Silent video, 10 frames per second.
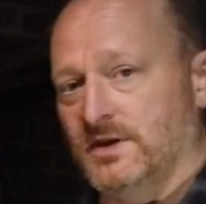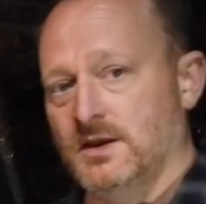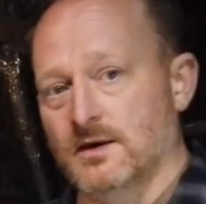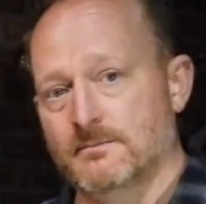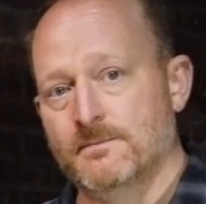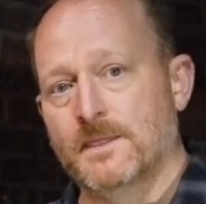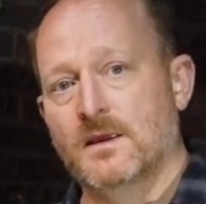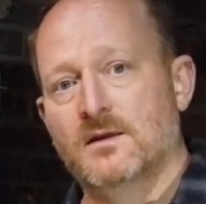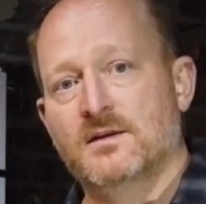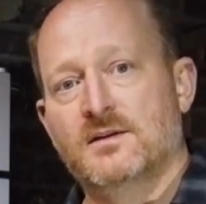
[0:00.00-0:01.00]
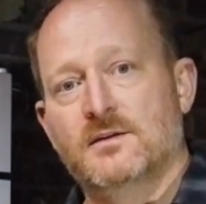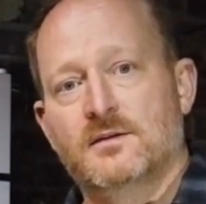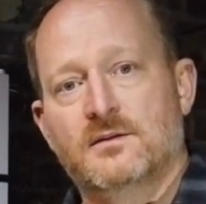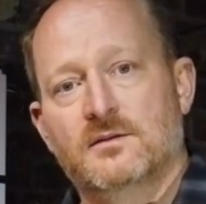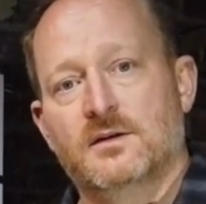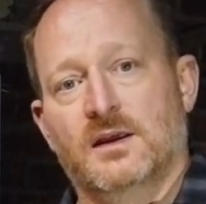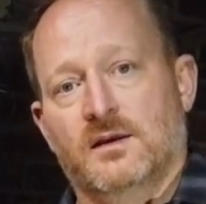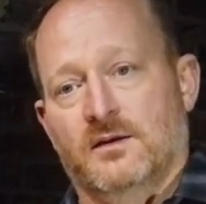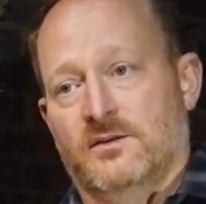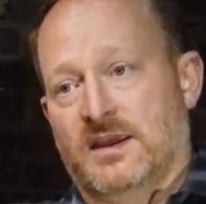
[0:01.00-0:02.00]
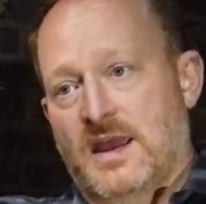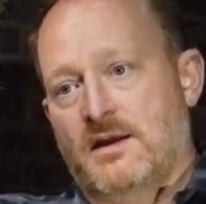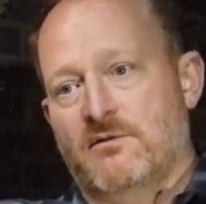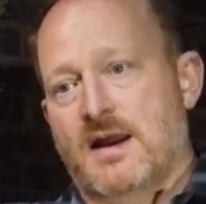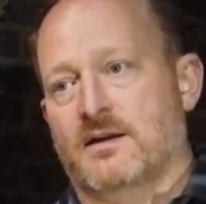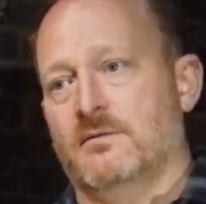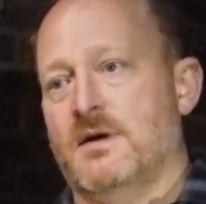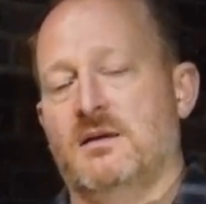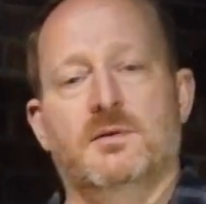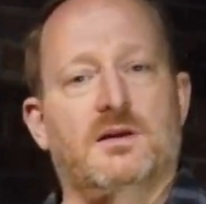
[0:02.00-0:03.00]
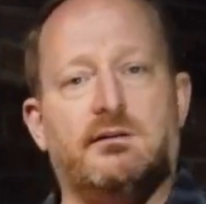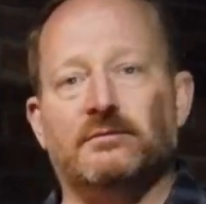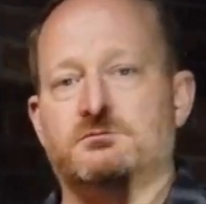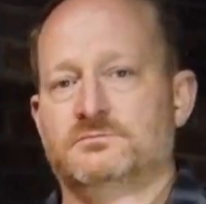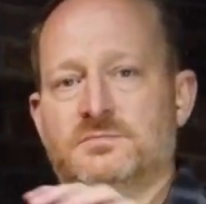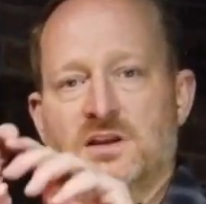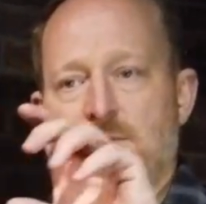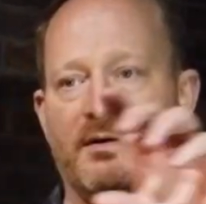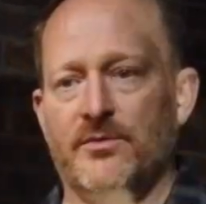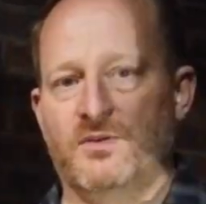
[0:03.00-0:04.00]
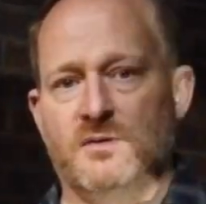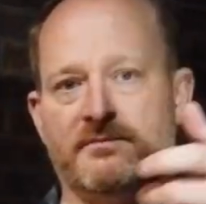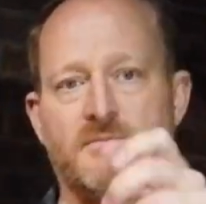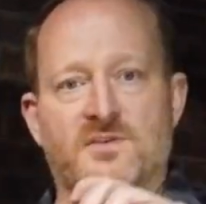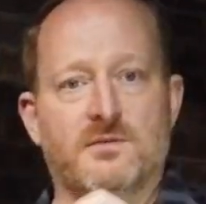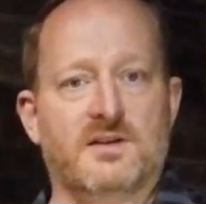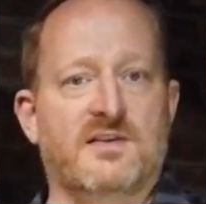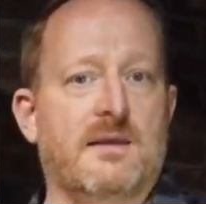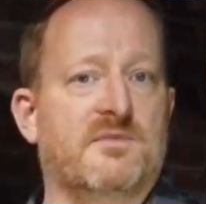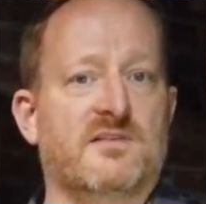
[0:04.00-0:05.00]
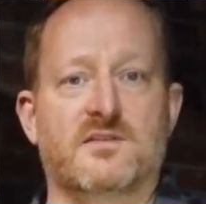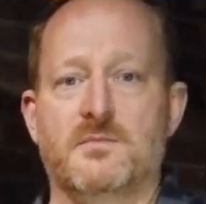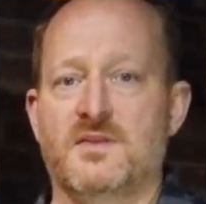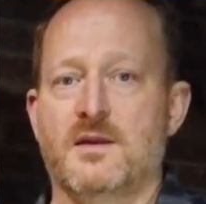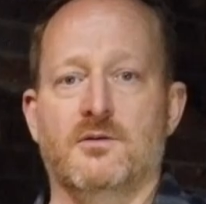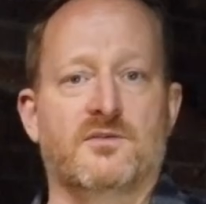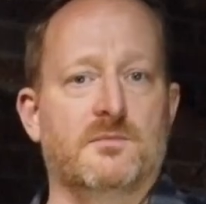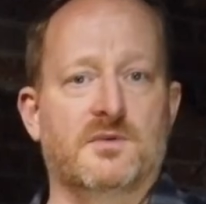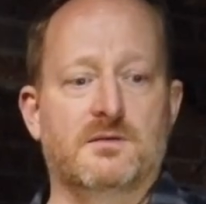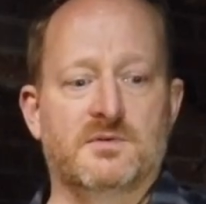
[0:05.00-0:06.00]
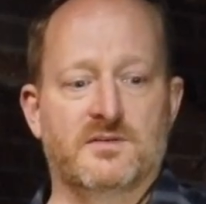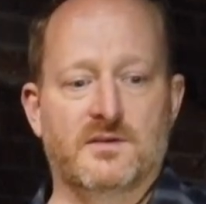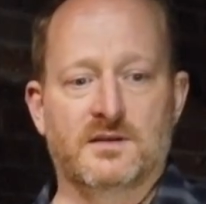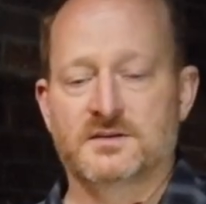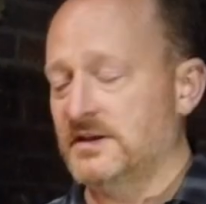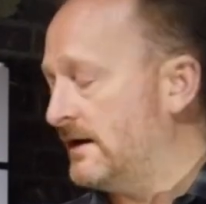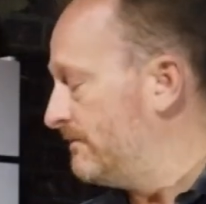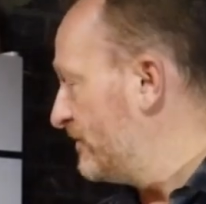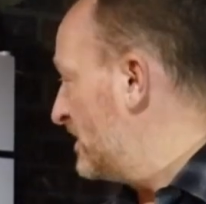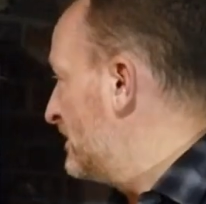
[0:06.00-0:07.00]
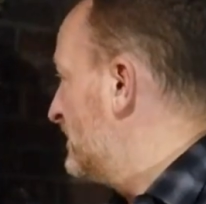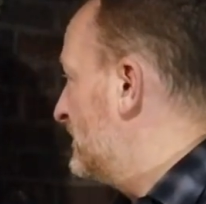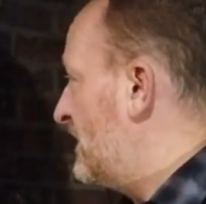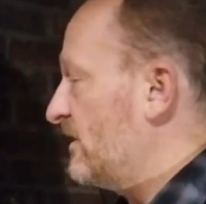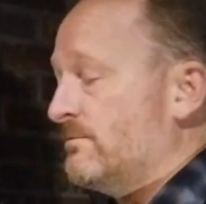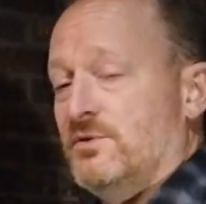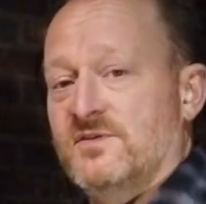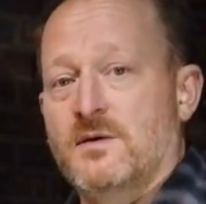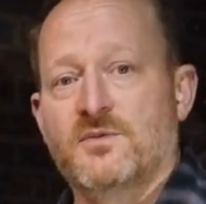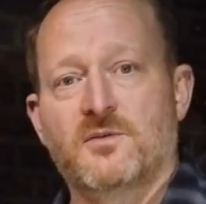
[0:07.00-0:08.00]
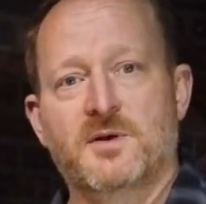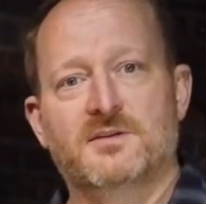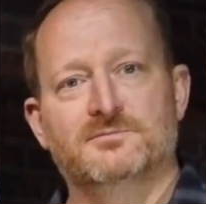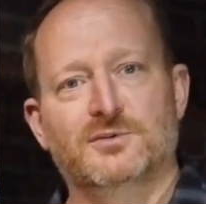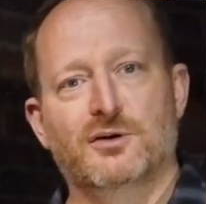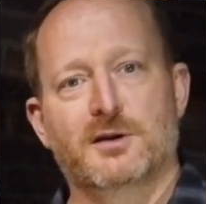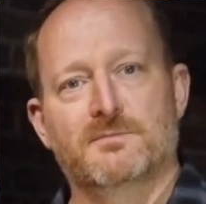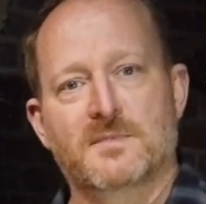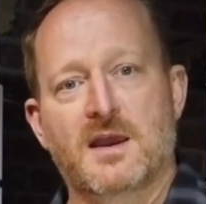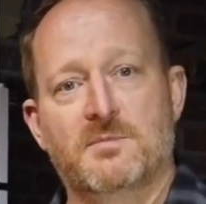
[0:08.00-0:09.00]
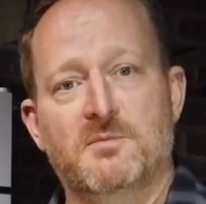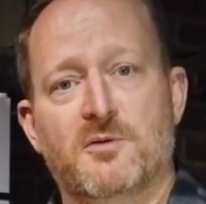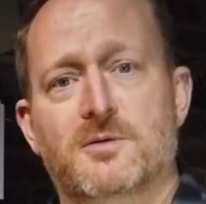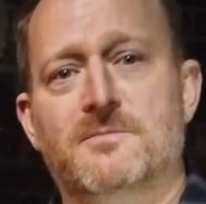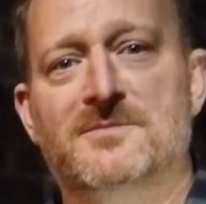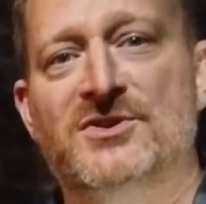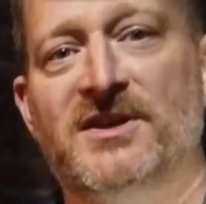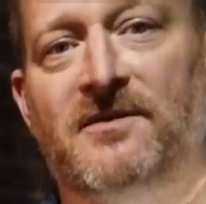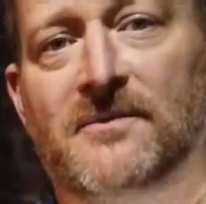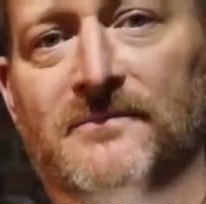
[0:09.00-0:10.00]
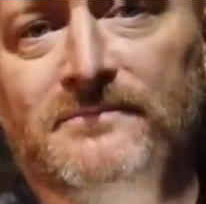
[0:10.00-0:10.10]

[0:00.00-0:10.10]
the um, the keg racker, maybe I'll come up with a, a tap system in there or something. But uh, yeah, that puts that one to bed. All right, happy brewing. Cheers.